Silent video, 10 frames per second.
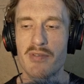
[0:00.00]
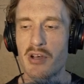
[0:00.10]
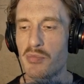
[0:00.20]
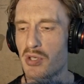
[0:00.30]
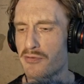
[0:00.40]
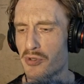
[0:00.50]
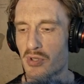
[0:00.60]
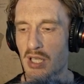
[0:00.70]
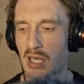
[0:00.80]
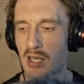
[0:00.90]
very
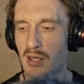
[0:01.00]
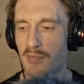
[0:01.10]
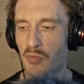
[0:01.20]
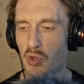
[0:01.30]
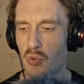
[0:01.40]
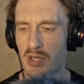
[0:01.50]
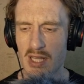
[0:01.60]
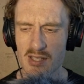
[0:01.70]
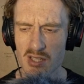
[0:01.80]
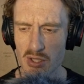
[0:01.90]
beautiful. What
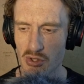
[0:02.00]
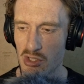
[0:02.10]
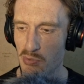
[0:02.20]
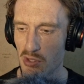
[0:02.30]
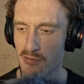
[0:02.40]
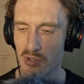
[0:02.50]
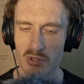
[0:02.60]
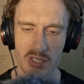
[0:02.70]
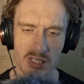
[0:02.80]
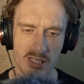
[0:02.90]
doesn't look so
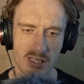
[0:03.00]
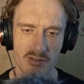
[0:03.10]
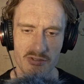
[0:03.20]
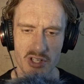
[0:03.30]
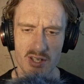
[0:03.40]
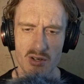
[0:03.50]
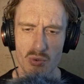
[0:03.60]
beautiful is the